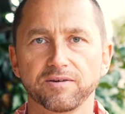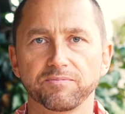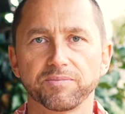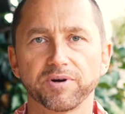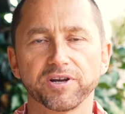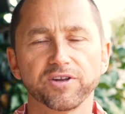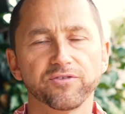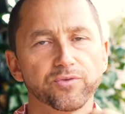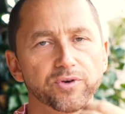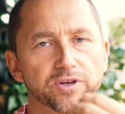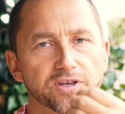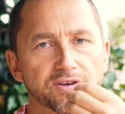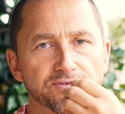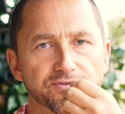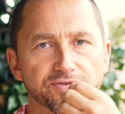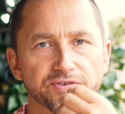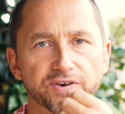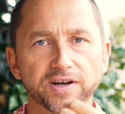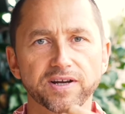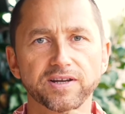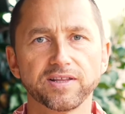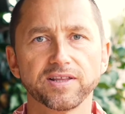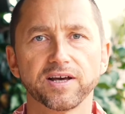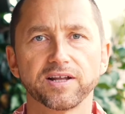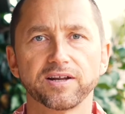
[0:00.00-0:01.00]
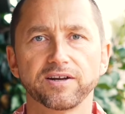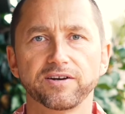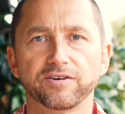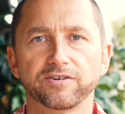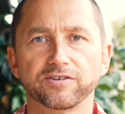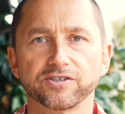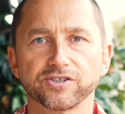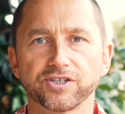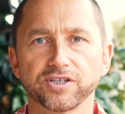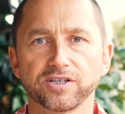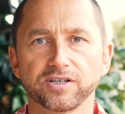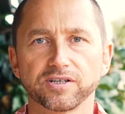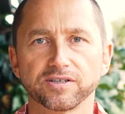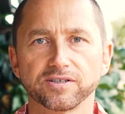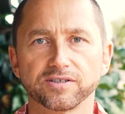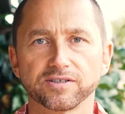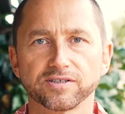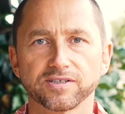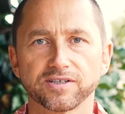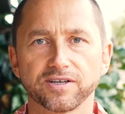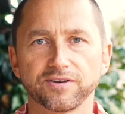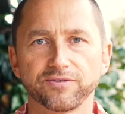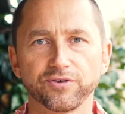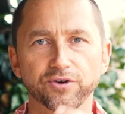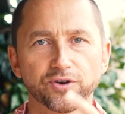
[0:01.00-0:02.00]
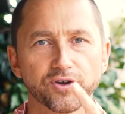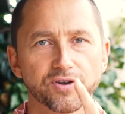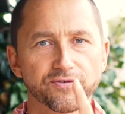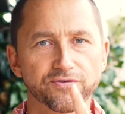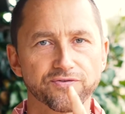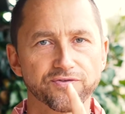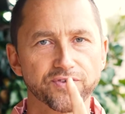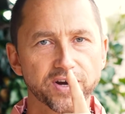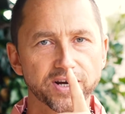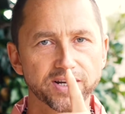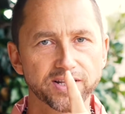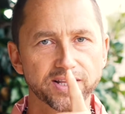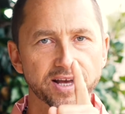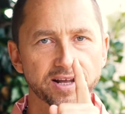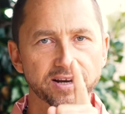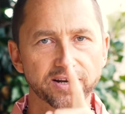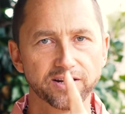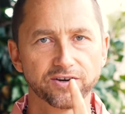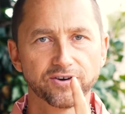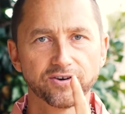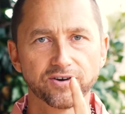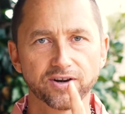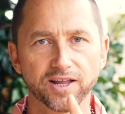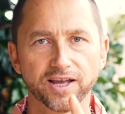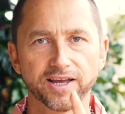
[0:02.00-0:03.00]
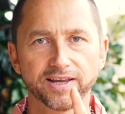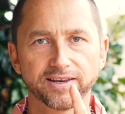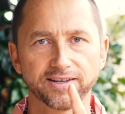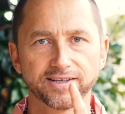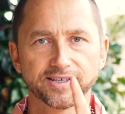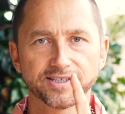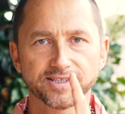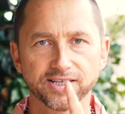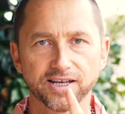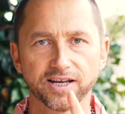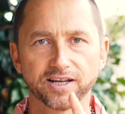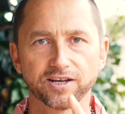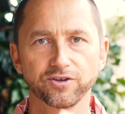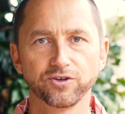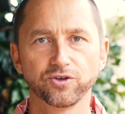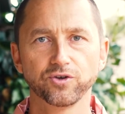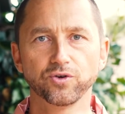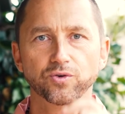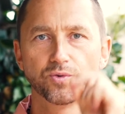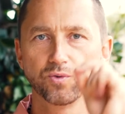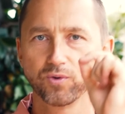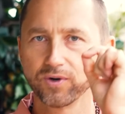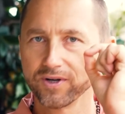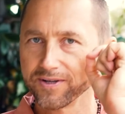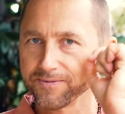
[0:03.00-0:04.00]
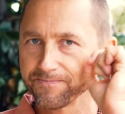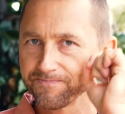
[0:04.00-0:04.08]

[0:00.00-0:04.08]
But if we can find that inner stillness, if you can find that inner light inside of you,